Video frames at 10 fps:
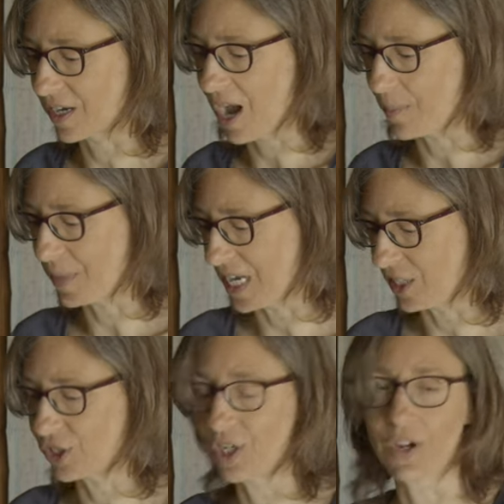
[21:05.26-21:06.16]

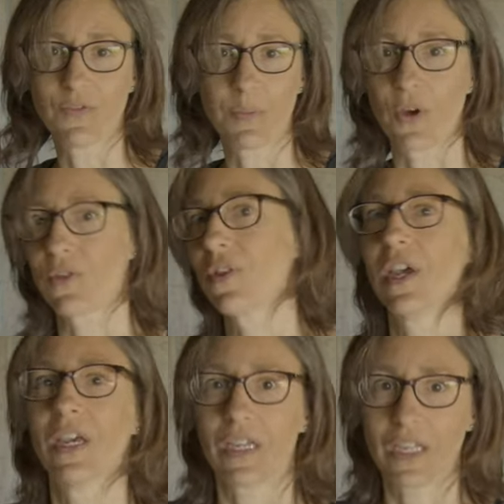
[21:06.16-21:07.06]
combination of both
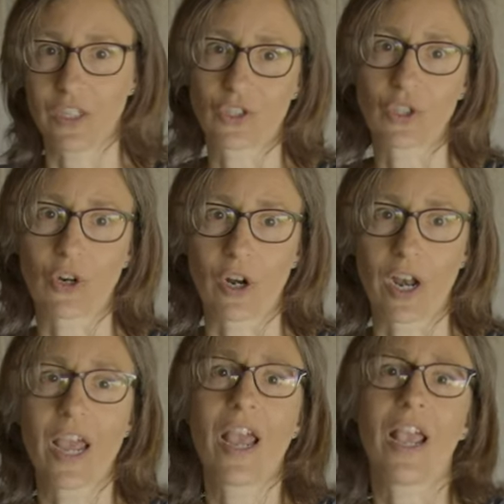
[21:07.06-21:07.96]

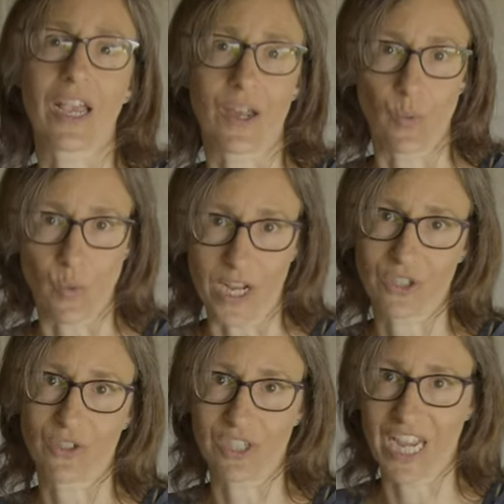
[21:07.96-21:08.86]
Eastern and
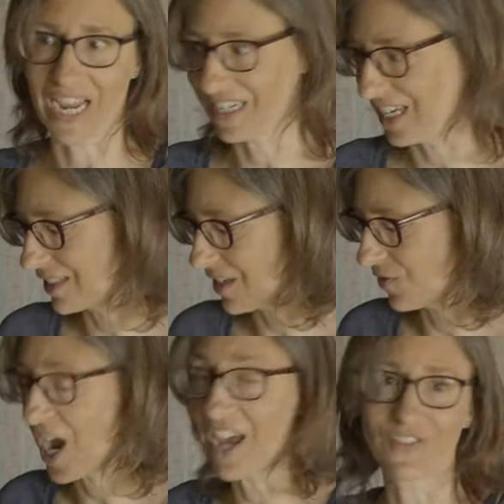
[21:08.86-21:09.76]
Western techniques.
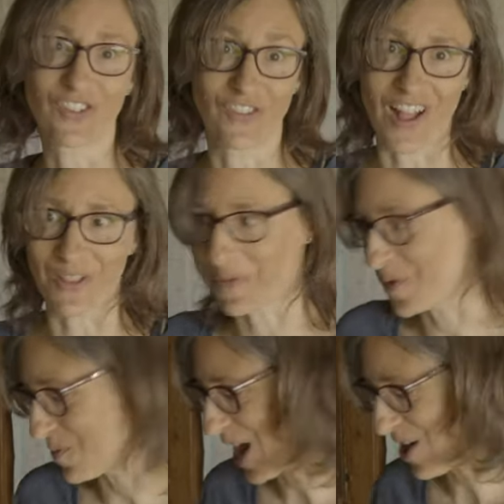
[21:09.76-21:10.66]
I've kind of
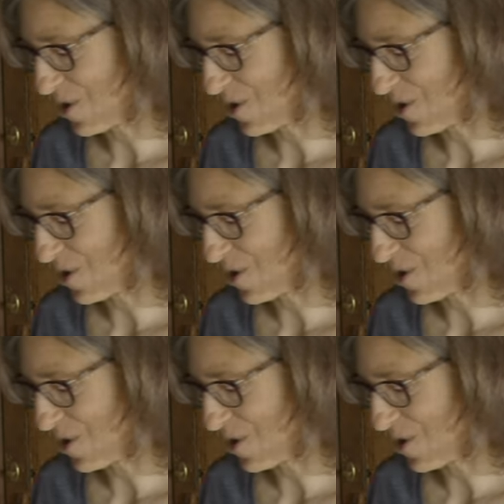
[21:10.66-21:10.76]
developed my